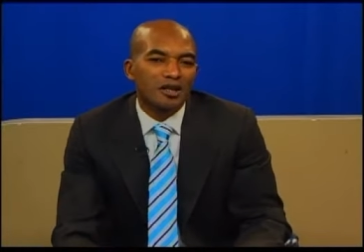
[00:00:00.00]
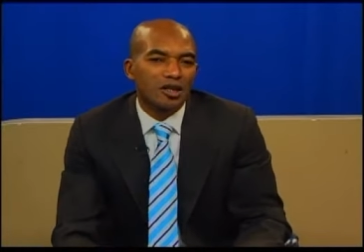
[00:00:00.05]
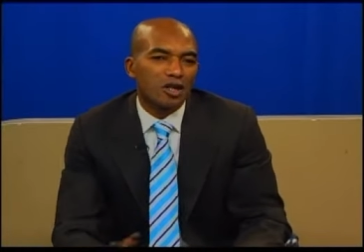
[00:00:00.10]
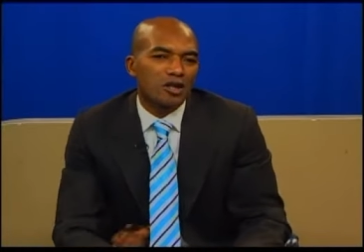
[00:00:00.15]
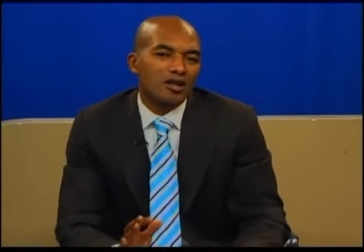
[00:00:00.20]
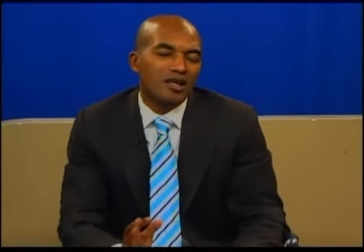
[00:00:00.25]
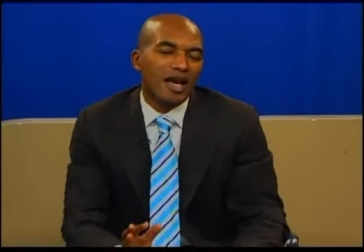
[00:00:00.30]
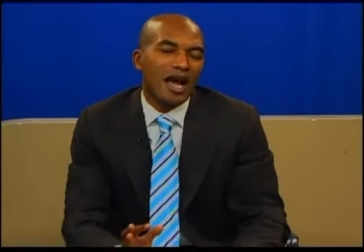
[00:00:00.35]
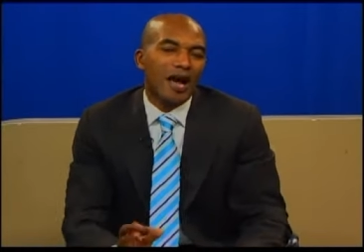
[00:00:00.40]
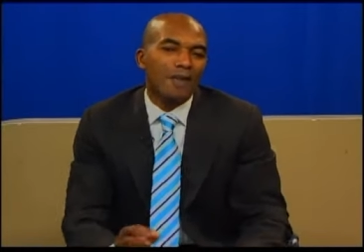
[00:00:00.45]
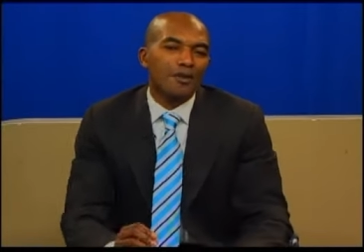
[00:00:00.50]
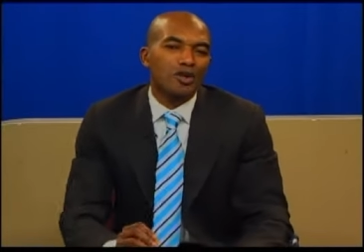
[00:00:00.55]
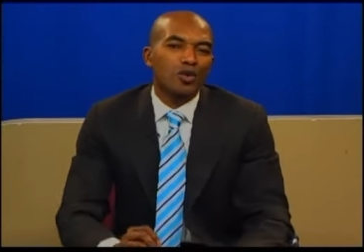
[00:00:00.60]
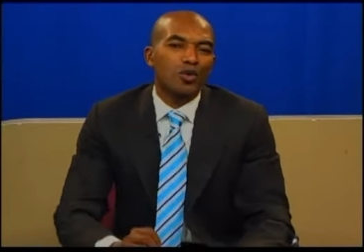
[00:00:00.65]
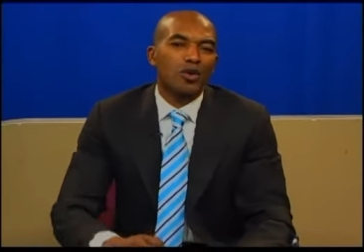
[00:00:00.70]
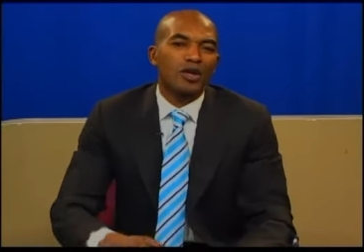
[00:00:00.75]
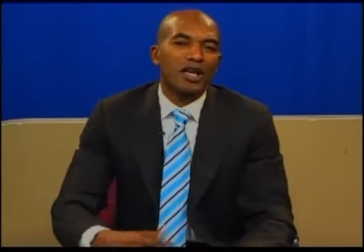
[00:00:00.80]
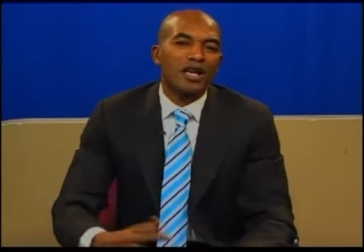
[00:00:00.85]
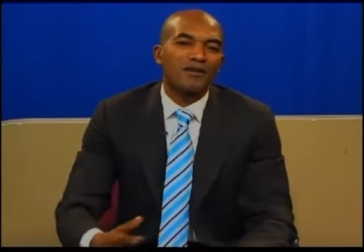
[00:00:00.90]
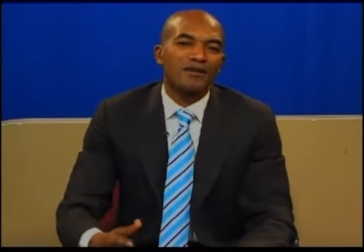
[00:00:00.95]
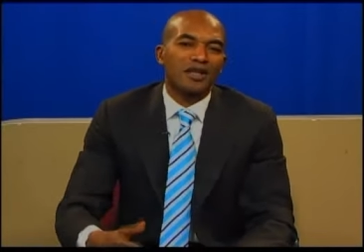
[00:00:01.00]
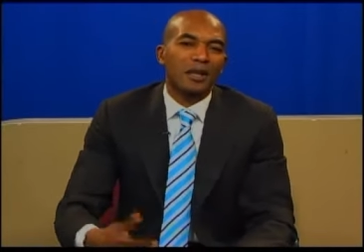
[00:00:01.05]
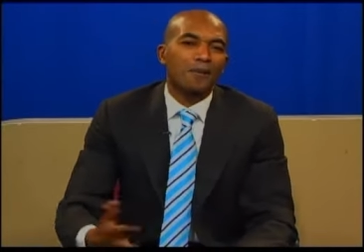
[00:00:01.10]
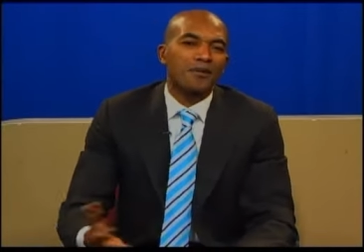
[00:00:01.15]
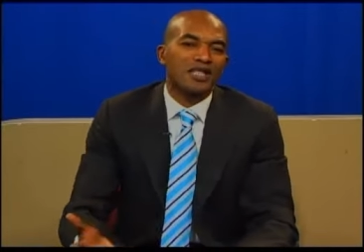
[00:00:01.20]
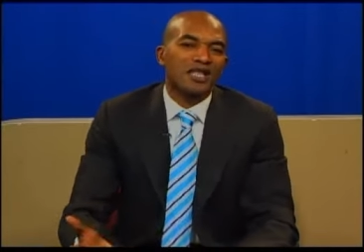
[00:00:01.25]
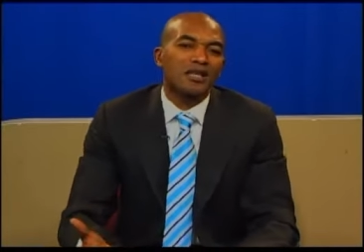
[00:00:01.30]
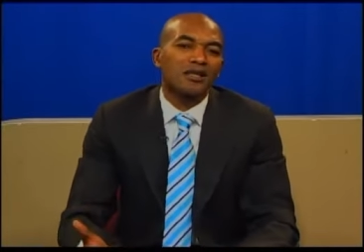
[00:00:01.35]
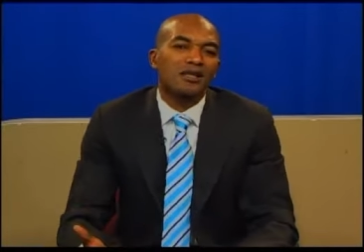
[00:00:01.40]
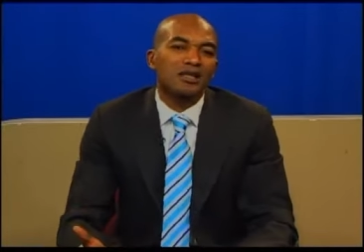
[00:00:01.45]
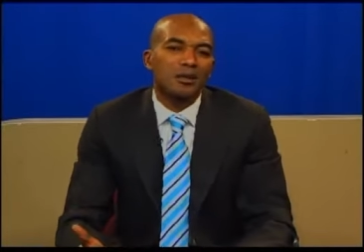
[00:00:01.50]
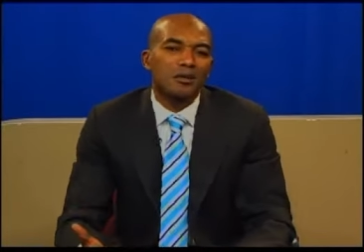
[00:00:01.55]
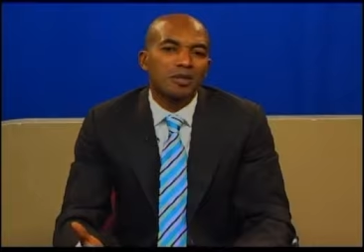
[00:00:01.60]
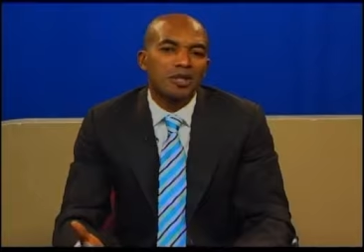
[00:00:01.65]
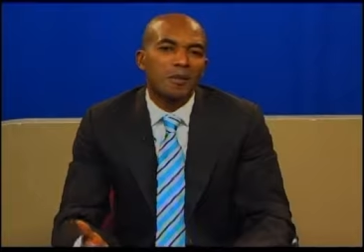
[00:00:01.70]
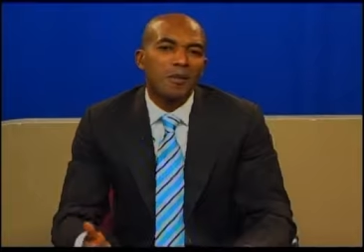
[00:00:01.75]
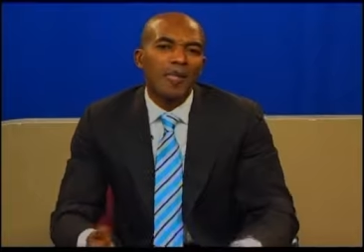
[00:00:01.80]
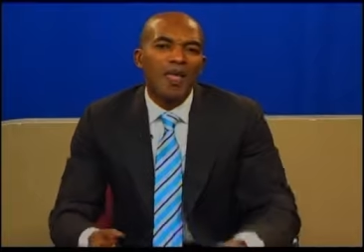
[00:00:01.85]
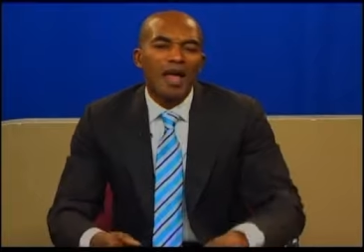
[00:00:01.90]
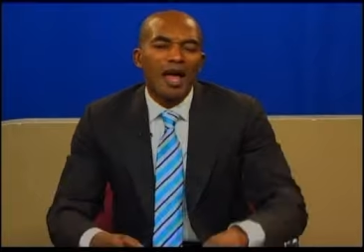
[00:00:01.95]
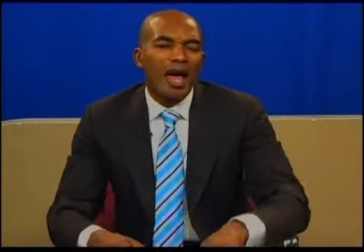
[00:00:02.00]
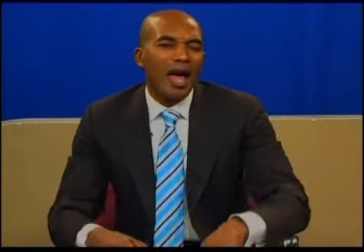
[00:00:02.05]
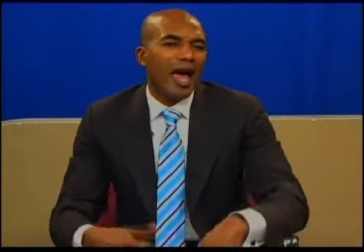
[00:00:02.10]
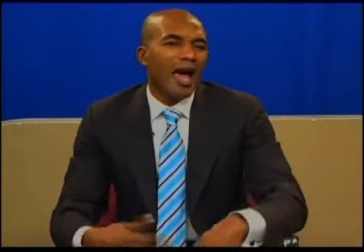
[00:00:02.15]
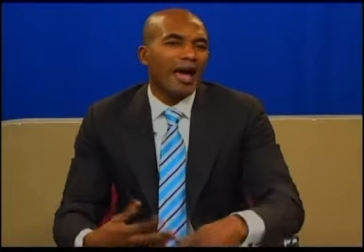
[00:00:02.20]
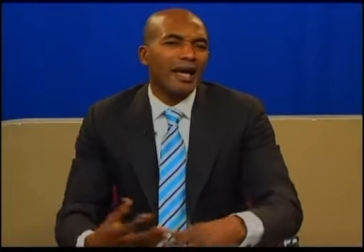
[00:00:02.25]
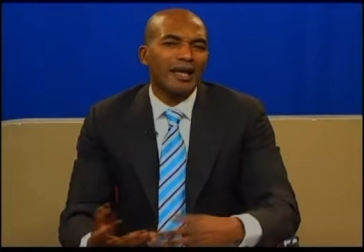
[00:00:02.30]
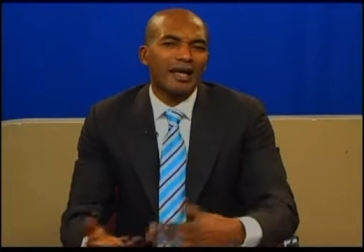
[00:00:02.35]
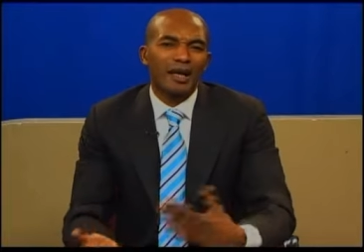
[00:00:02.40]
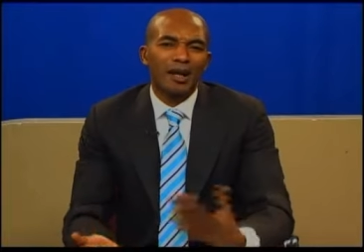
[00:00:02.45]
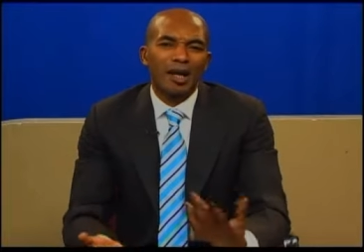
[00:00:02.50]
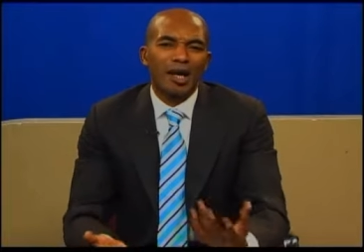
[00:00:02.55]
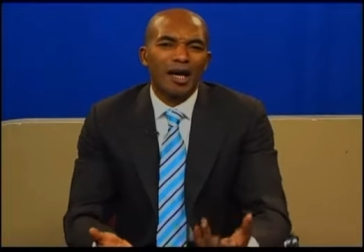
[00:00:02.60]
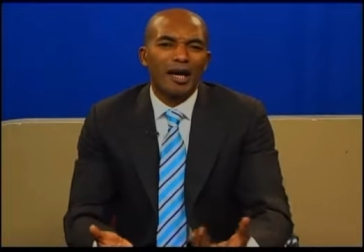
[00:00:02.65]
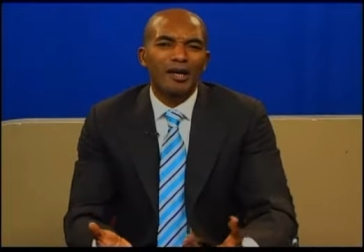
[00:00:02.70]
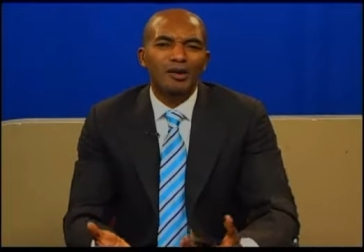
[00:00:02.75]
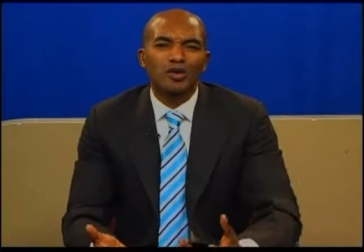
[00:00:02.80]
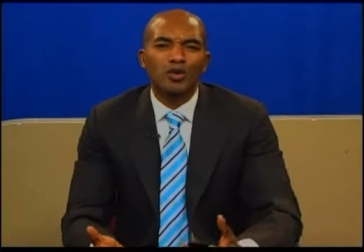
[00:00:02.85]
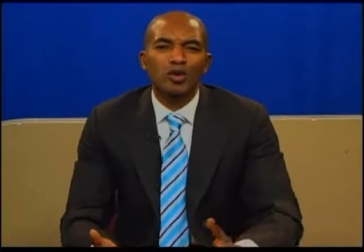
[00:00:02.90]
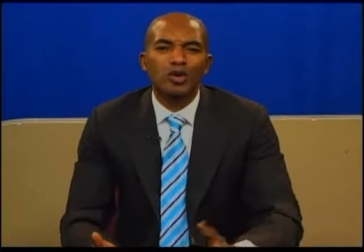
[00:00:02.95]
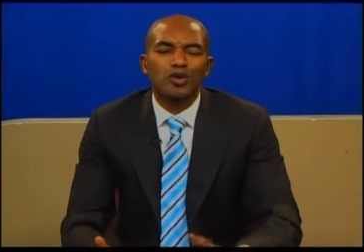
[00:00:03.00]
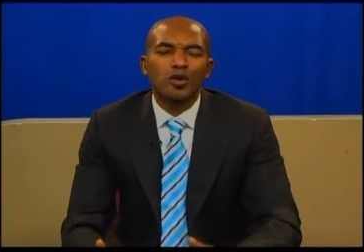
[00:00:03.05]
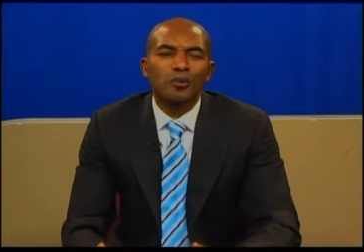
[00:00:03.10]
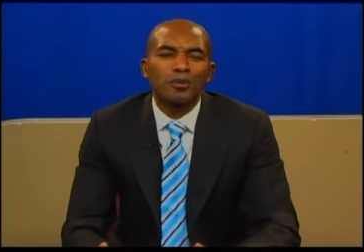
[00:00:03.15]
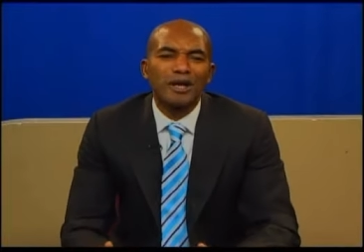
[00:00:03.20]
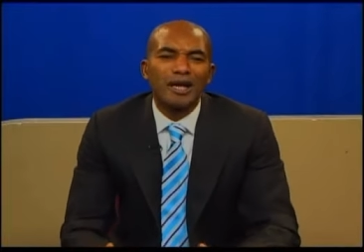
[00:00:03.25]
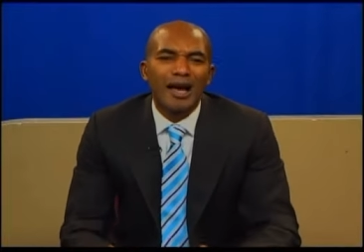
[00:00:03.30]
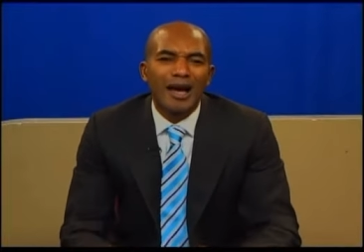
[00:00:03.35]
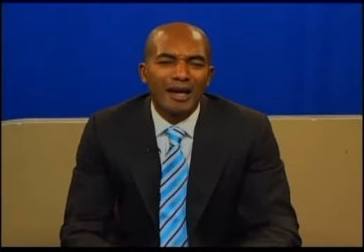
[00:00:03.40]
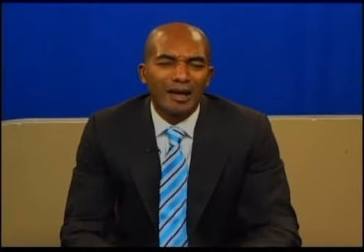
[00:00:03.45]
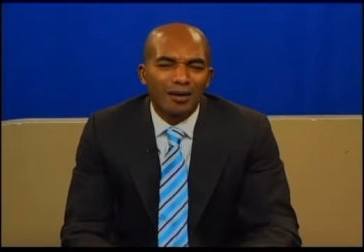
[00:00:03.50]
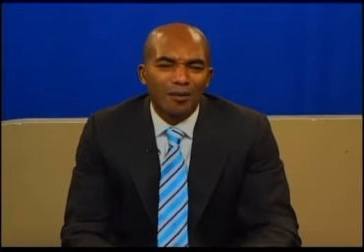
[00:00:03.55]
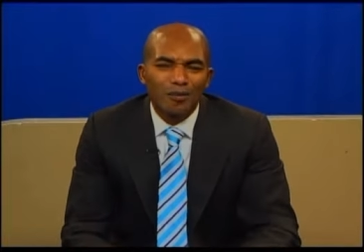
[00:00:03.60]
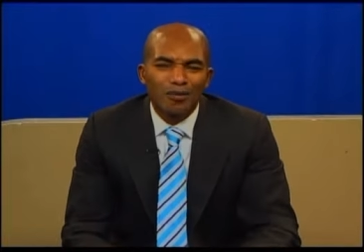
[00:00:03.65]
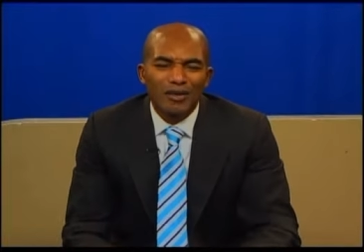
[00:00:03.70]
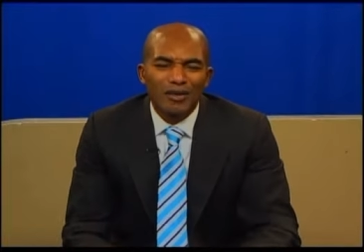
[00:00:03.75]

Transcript: Sometimes you give some symptoms and it, it will be like,